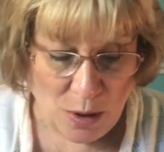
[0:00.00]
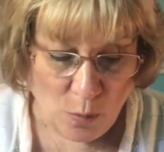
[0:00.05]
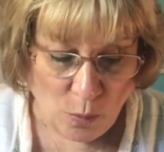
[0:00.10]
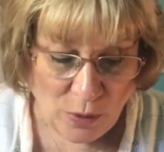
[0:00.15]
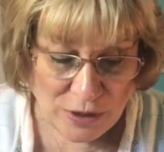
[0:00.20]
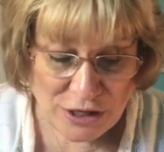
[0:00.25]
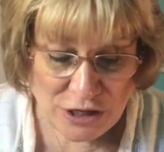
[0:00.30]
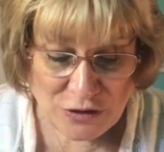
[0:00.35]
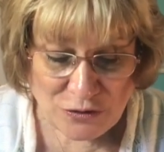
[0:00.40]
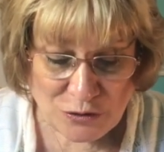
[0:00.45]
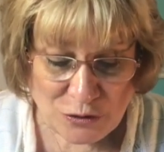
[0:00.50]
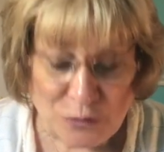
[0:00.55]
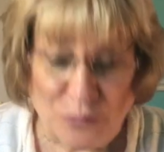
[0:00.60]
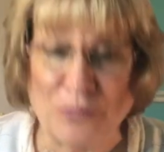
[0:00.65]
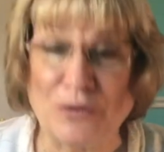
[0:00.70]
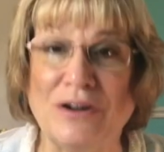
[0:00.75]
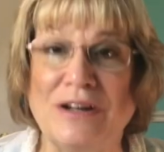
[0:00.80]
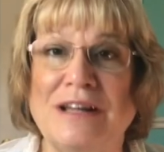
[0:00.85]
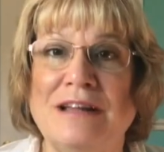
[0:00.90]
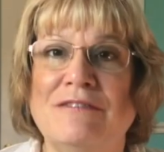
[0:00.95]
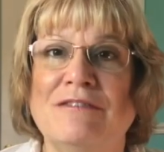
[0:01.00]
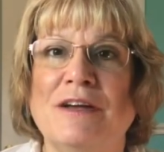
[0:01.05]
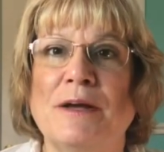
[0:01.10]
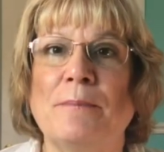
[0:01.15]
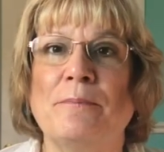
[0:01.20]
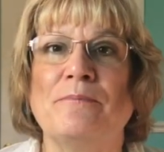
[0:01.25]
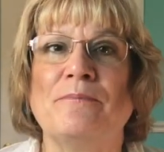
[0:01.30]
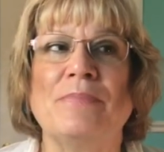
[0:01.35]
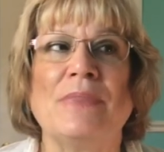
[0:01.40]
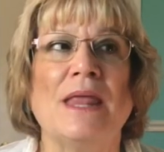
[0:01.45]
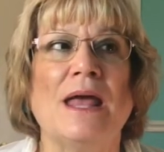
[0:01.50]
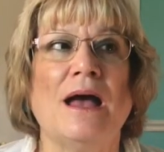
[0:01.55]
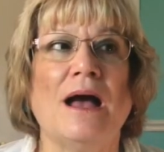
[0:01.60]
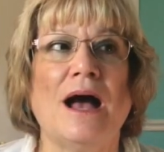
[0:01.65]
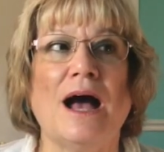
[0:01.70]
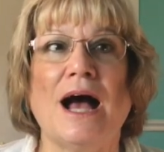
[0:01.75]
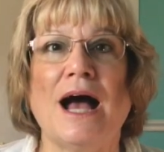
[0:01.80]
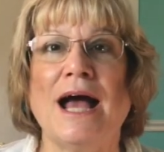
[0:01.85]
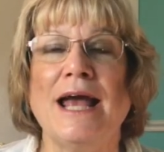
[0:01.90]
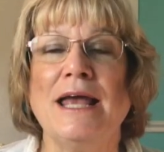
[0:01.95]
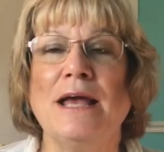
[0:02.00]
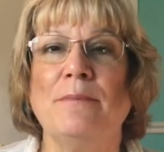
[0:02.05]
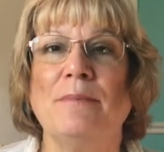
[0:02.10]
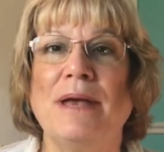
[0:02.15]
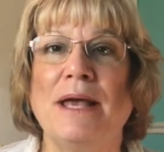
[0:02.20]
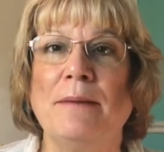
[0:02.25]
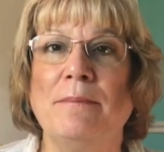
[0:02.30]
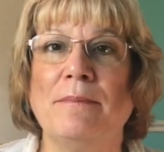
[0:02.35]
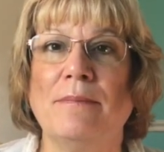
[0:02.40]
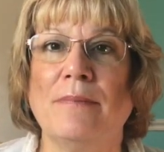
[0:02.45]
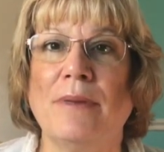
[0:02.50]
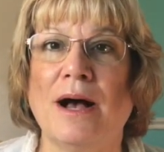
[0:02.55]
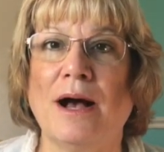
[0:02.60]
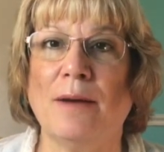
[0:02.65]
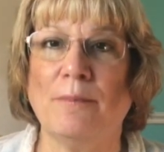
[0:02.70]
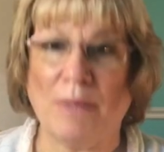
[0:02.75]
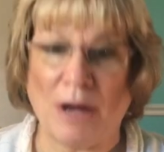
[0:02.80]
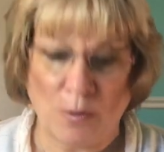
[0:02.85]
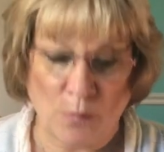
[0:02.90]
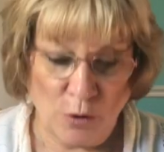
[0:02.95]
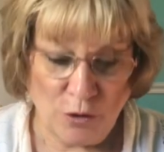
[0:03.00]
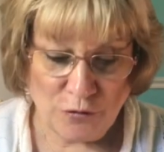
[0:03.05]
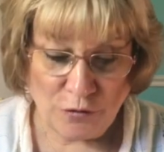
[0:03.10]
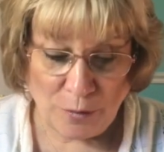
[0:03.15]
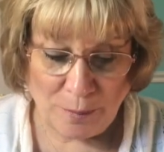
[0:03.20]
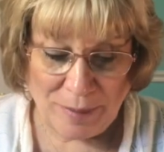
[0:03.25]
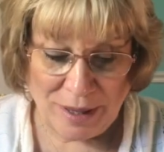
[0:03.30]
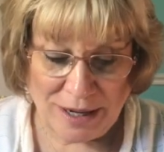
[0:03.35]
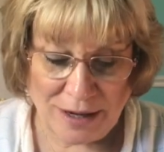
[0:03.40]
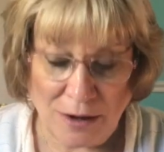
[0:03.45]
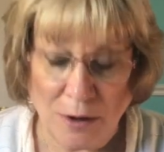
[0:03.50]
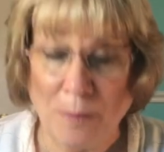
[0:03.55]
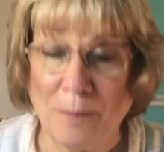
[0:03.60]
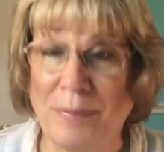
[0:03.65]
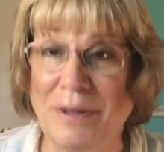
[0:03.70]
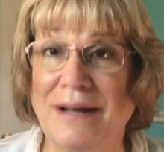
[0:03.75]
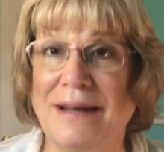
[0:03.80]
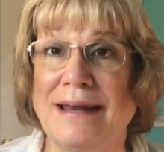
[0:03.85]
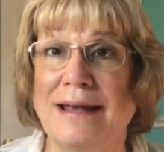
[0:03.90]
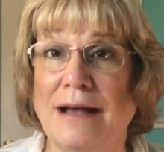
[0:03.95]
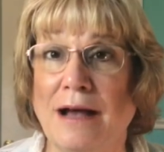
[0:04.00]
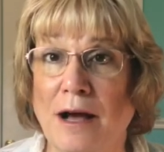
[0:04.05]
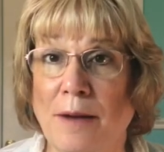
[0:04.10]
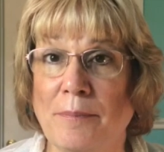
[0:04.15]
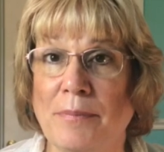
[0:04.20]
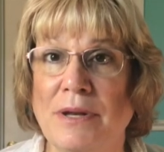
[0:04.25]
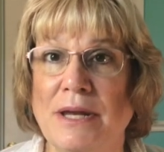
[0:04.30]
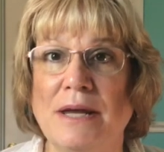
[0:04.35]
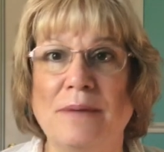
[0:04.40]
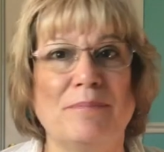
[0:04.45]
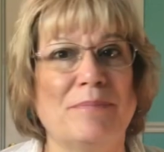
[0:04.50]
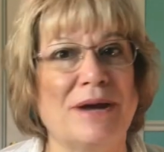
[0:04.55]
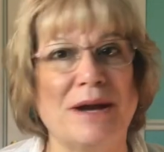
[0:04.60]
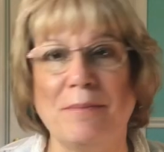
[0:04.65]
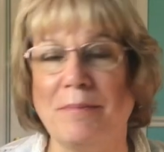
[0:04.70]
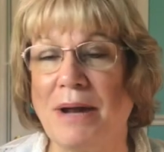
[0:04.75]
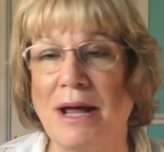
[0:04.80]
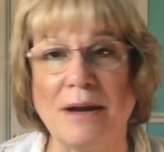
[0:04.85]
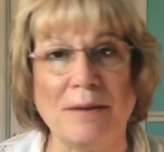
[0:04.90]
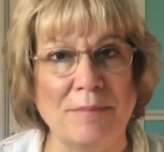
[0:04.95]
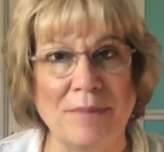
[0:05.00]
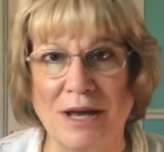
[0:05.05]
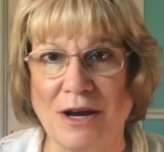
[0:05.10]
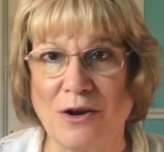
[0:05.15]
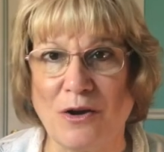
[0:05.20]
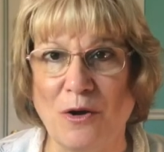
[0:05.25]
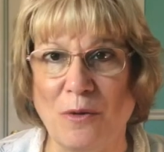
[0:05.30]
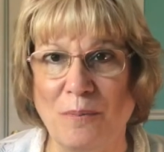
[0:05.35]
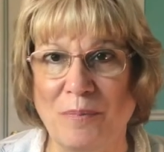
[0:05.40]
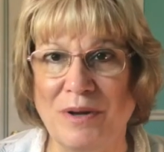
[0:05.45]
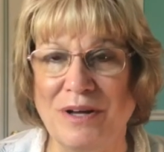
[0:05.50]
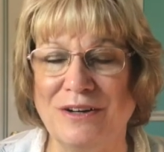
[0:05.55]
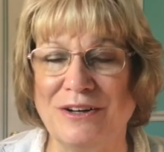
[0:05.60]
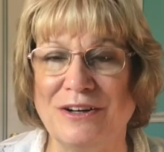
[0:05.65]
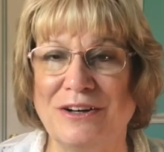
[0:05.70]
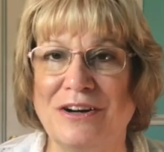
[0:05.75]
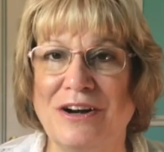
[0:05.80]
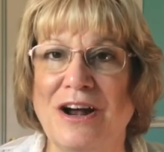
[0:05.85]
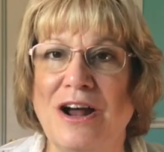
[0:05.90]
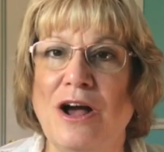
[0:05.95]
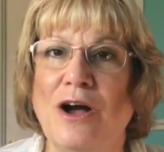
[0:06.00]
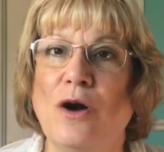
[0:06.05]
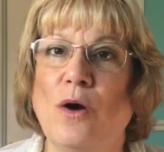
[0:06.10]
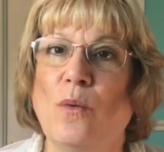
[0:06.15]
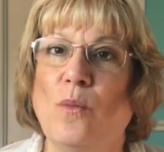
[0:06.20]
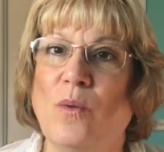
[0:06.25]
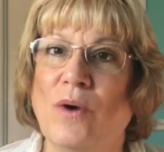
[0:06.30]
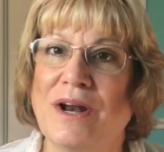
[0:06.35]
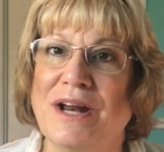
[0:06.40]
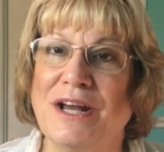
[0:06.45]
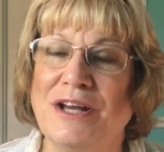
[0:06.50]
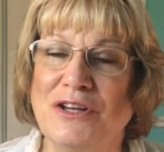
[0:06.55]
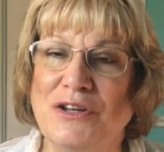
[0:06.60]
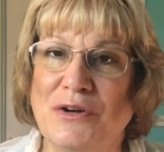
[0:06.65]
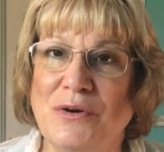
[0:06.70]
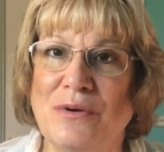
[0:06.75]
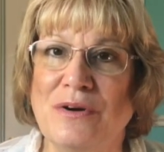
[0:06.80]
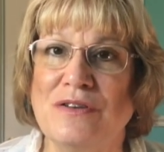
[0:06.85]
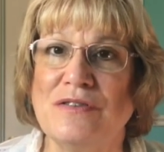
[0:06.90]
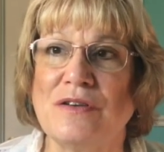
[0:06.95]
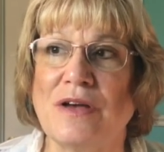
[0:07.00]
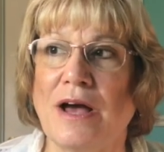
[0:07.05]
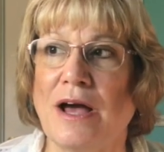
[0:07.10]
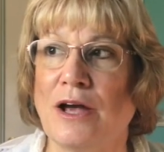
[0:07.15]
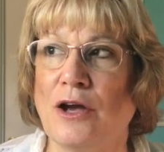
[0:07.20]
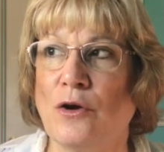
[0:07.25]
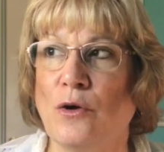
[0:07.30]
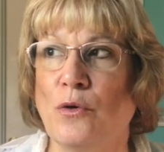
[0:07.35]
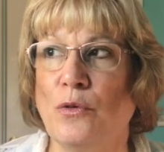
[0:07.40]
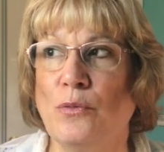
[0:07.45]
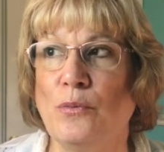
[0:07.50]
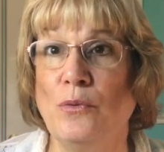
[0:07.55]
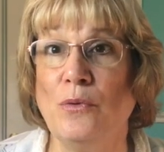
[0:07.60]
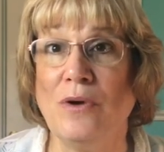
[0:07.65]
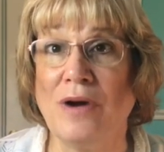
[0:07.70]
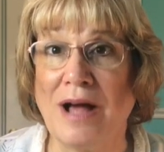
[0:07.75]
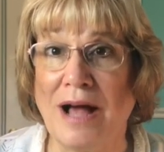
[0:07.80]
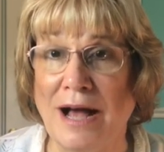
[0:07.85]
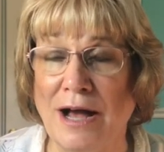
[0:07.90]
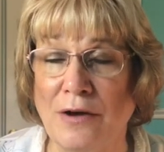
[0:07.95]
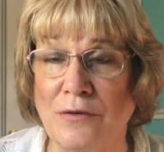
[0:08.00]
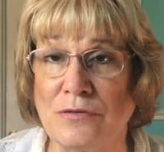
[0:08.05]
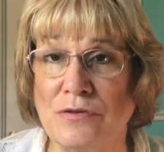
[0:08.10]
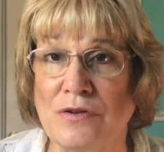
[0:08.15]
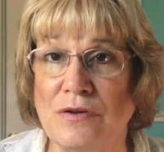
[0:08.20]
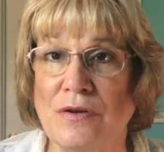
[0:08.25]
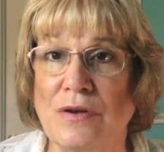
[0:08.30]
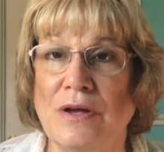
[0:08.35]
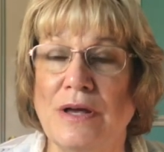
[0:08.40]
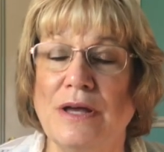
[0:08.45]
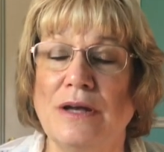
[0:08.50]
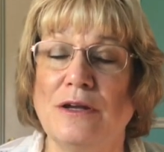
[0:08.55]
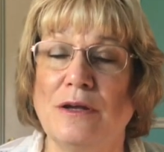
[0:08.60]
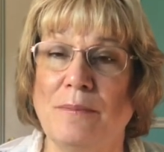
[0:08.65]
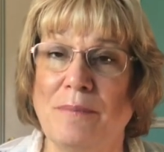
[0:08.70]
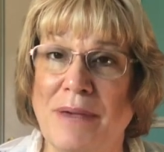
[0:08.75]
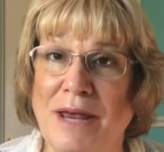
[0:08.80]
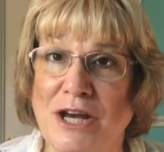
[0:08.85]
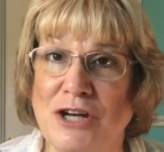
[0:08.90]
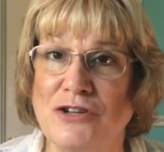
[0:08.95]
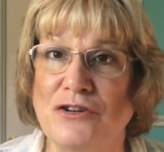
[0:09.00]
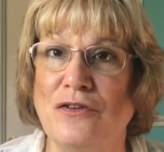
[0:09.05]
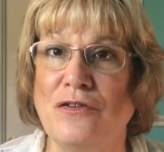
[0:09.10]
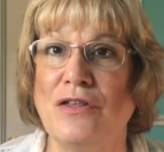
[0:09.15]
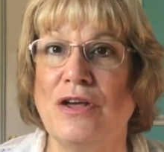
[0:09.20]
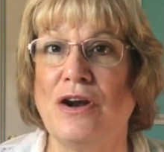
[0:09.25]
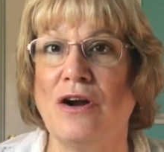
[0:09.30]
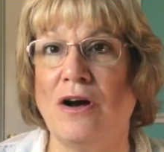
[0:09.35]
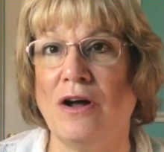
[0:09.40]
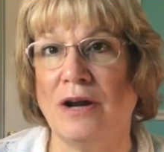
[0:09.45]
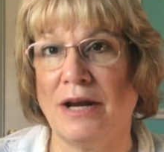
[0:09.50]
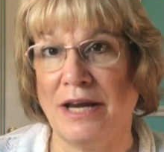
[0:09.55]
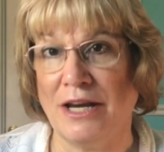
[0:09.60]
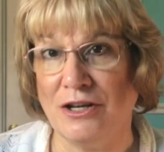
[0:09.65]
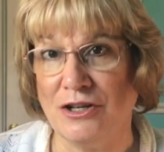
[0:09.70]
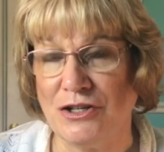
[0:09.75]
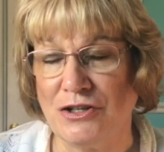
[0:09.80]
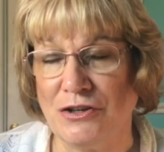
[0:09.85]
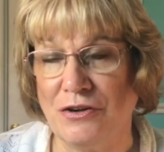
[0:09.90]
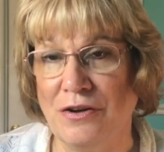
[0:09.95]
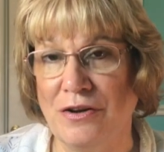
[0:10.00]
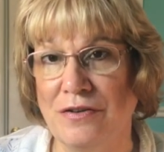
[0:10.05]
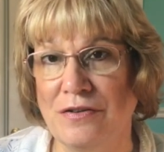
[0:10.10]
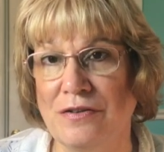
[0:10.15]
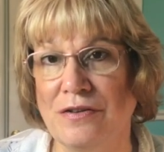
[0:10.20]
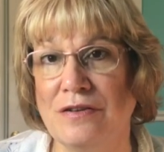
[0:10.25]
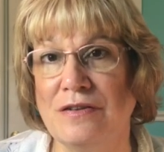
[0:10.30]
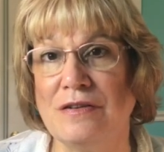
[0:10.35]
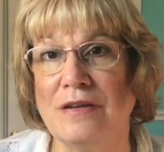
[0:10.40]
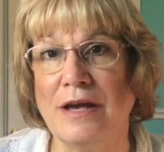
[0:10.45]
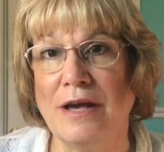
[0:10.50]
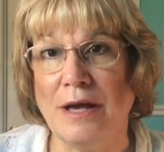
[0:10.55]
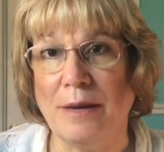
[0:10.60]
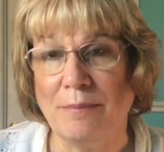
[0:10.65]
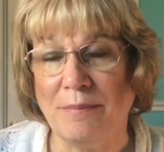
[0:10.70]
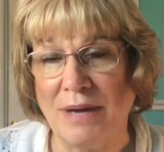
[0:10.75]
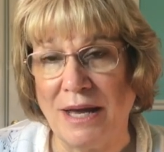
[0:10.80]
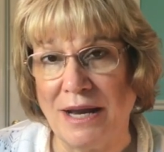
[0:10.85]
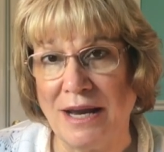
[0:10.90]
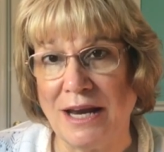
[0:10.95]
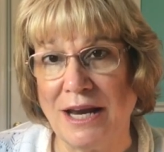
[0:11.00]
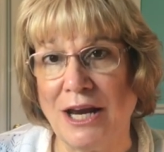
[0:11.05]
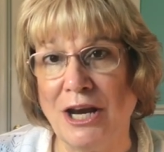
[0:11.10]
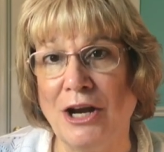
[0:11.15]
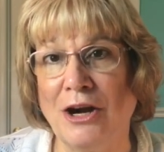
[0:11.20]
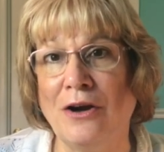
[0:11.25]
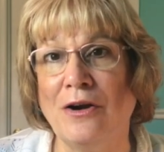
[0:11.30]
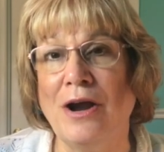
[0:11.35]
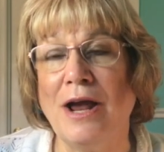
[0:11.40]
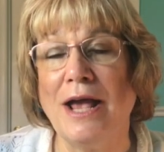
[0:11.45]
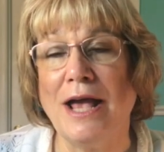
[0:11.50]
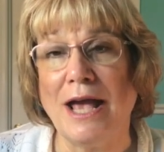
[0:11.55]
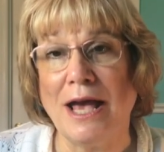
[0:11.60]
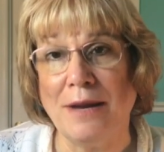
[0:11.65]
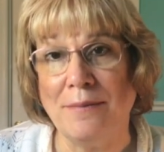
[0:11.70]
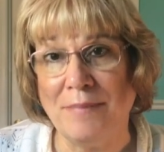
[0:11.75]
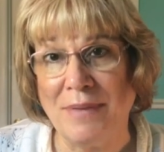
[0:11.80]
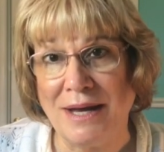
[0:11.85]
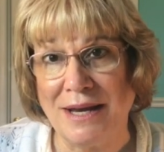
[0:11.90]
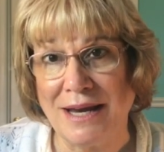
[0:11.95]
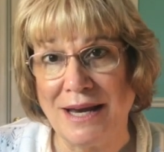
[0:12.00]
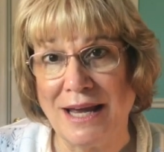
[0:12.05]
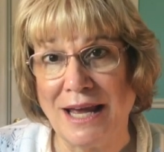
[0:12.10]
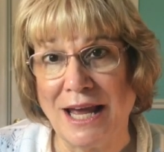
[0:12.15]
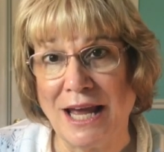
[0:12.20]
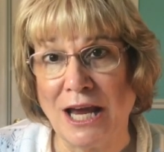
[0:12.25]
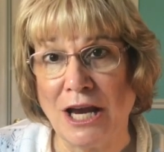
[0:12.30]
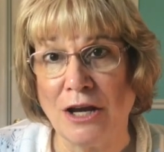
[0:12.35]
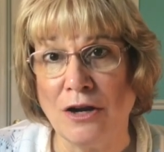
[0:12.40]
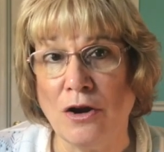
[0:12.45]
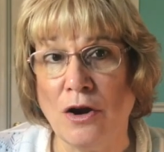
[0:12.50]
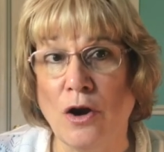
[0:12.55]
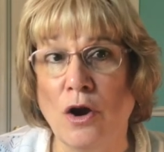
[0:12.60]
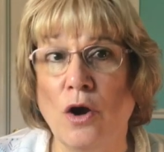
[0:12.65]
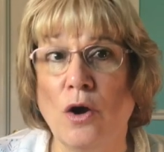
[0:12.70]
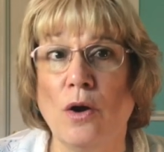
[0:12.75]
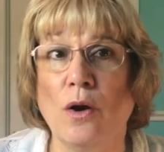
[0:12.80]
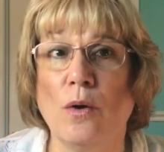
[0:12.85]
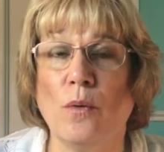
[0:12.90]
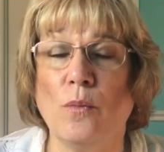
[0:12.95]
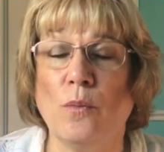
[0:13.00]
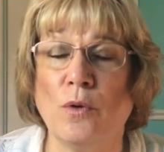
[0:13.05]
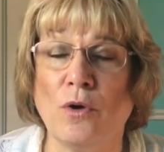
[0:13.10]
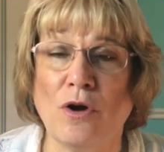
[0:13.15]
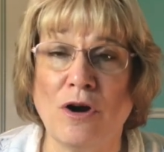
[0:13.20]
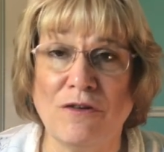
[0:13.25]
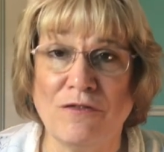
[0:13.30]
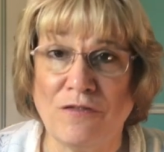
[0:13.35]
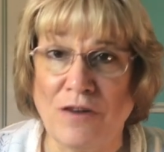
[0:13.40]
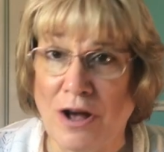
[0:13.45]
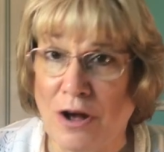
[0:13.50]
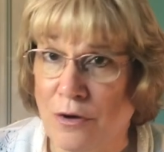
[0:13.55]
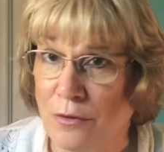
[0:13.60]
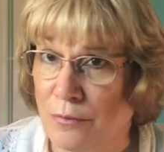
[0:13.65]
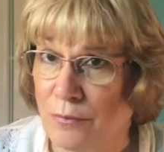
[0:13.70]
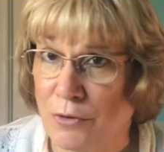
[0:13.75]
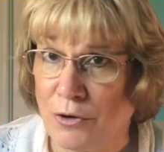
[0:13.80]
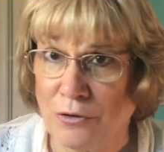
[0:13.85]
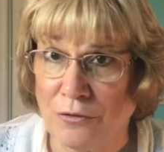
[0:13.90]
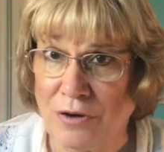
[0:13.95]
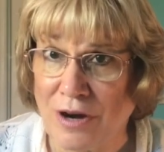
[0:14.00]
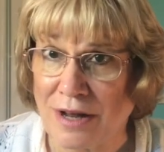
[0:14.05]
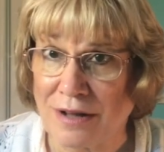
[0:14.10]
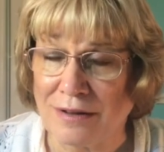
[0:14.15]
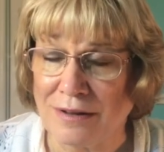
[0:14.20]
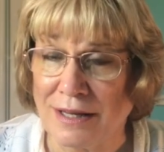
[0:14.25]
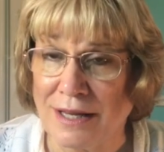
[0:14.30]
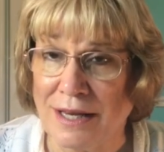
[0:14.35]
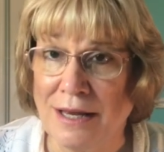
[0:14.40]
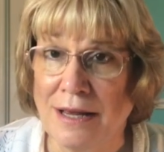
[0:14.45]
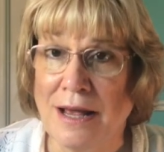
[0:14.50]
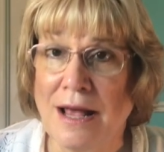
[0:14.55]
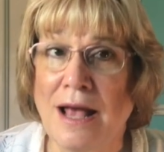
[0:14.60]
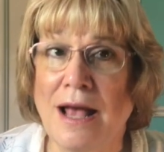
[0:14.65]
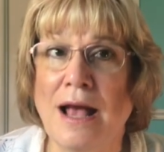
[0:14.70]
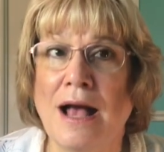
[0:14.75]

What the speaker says: What do you do for a living? I work for a medical billing company, but I'm not a medical biller. What I do is I go through accounts to make sure that all insurances, Medicare, and Medicaid were all filed correctly,